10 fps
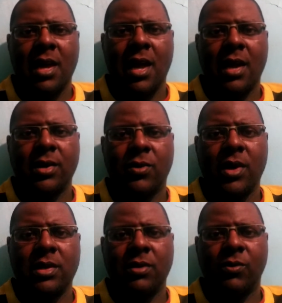And the
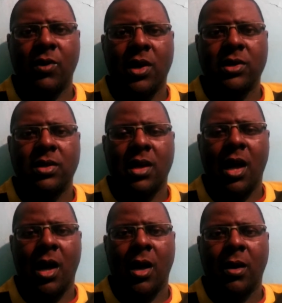question was,
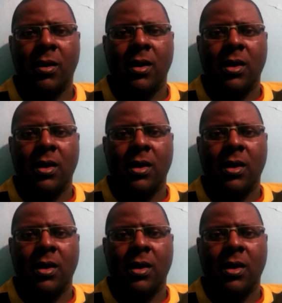uh,